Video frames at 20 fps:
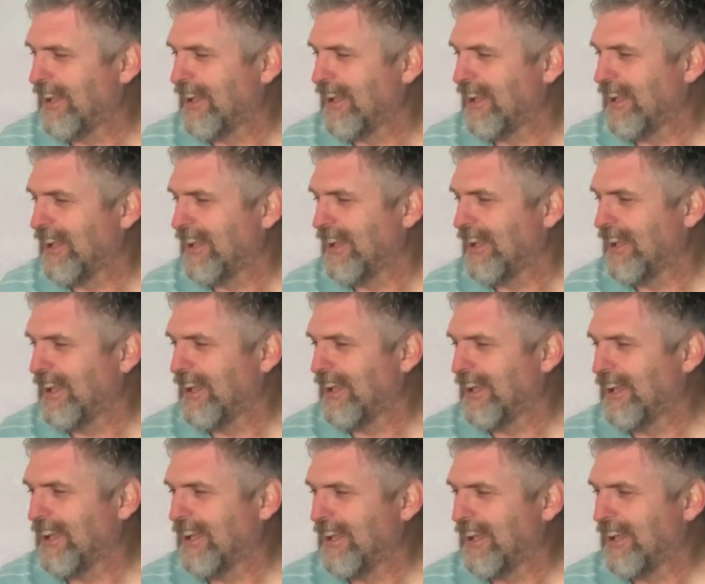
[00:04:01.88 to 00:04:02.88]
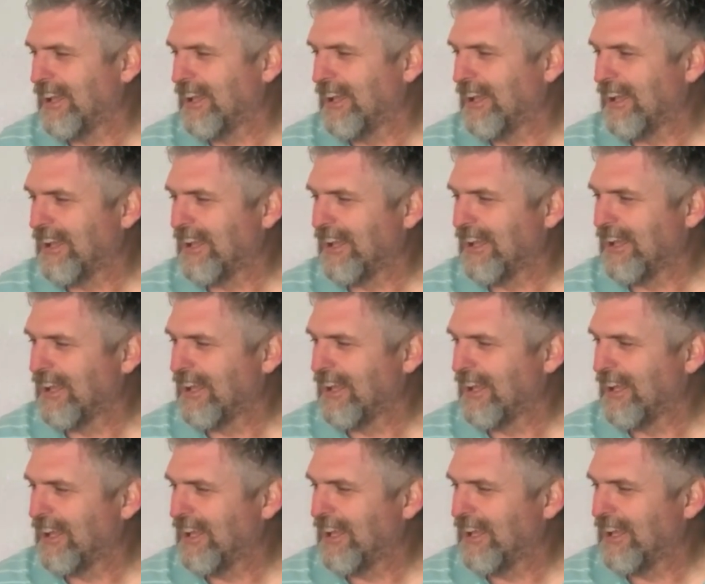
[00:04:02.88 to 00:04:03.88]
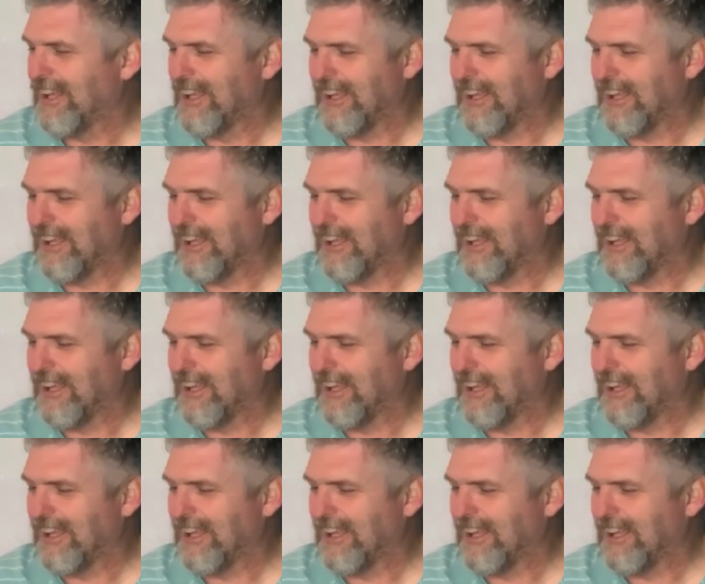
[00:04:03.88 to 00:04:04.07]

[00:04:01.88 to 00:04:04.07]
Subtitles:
[no speech]